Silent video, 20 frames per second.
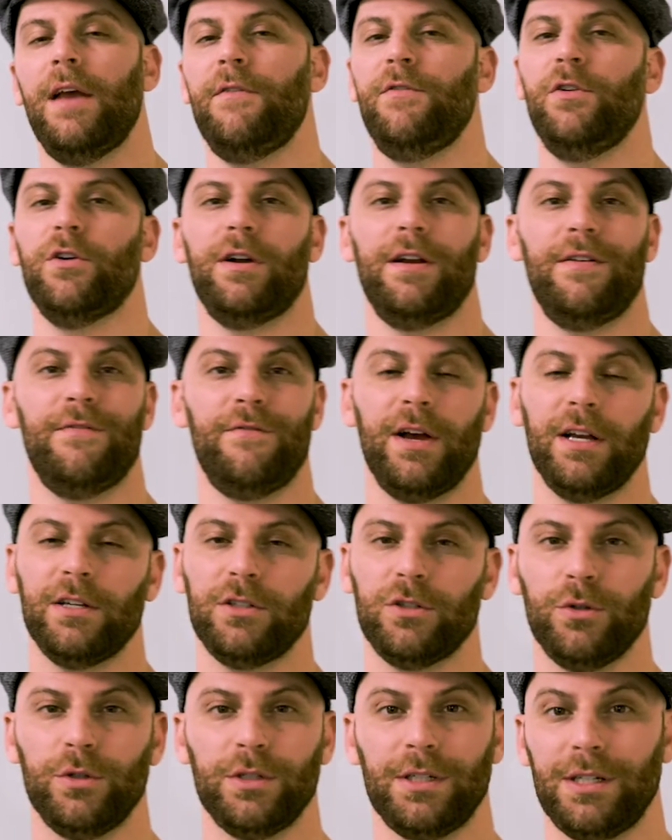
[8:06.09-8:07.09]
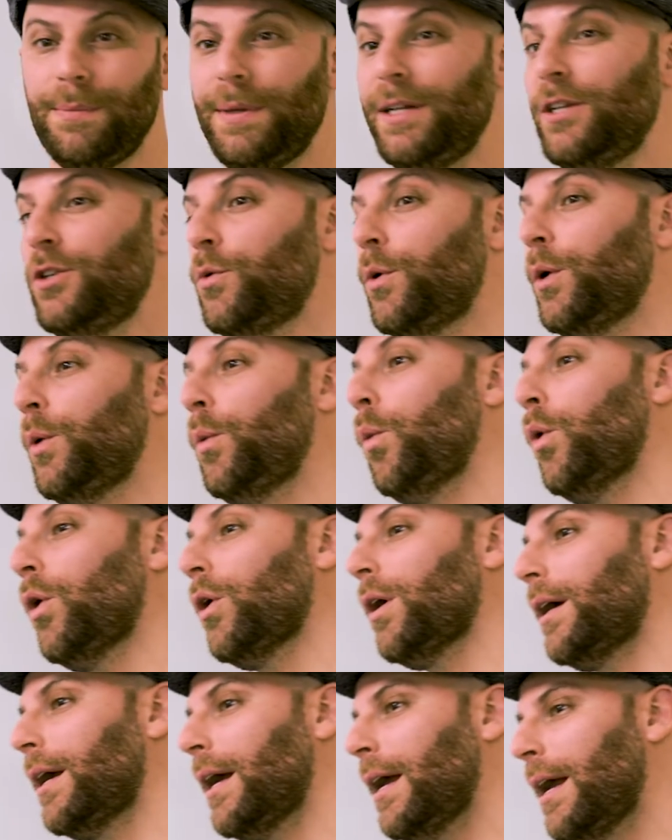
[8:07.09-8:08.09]
if you're an investor who's gonna be doing
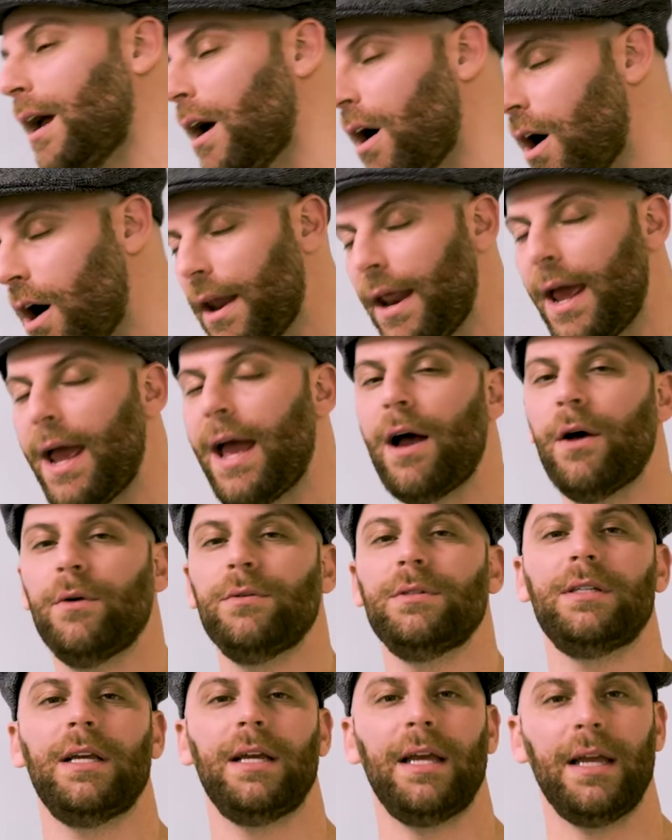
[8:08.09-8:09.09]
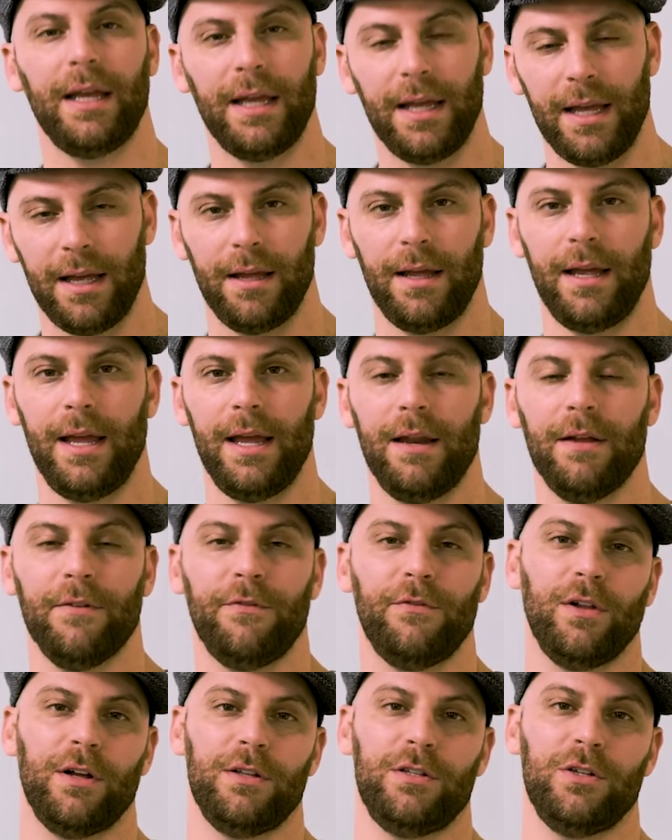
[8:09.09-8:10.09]
work on a house in a
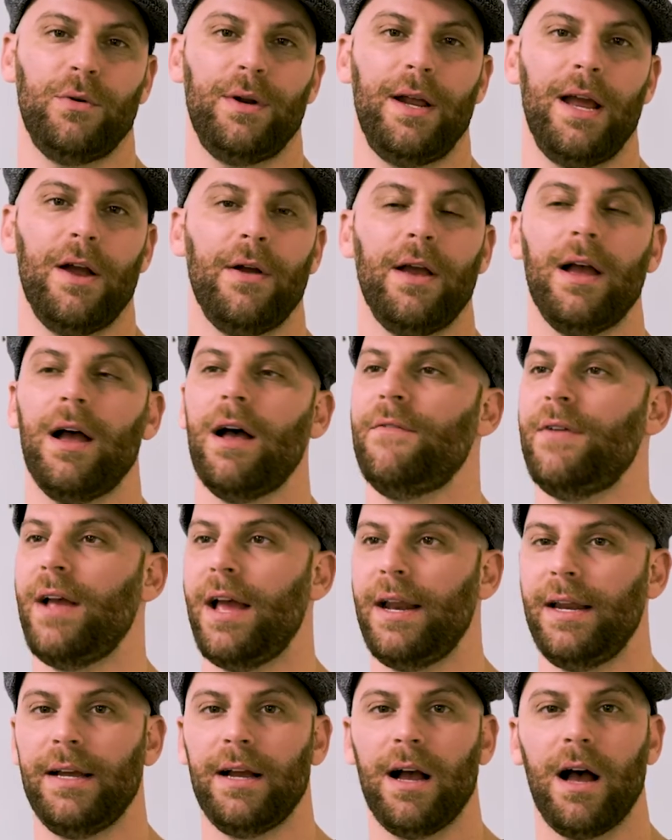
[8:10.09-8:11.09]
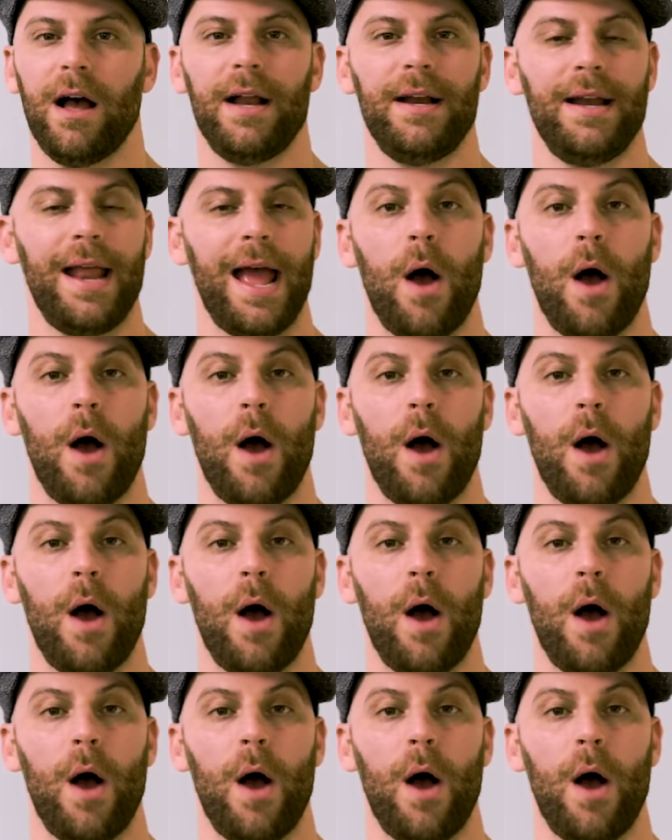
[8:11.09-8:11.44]
flood zone area of any kind.